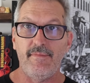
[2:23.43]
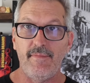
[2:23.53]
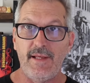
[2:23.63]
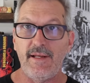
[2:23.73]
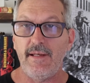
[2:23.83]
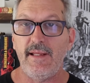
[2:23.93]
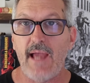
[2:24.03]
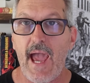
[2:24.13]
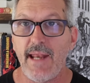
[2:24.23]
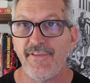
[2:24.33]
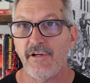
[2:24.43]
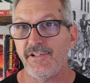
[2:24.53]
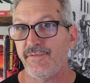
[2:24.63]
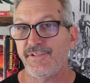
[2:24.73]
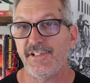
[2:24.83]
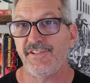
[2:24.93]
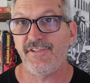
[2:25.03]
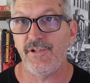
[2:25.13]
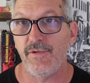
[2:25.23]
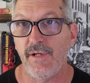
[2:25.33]
didn't add it there just because
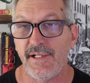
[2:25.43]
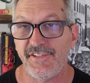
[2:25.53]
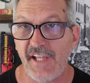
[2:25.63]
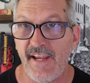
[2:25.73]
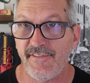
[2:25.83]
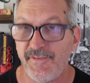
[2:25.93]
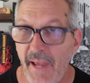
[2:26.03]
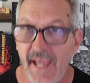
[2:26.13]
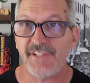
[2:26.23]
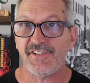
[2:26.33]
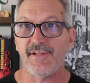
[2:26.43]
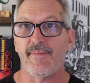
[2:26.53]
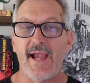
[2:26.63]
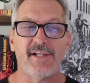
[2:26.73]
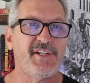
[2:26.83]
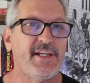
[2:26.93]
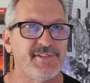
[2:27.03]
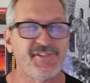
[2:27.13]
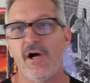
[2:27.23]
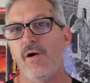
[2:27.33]
to save space in the
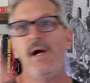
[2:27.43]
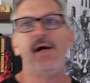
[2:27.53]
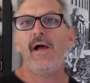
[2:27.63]
magazine. So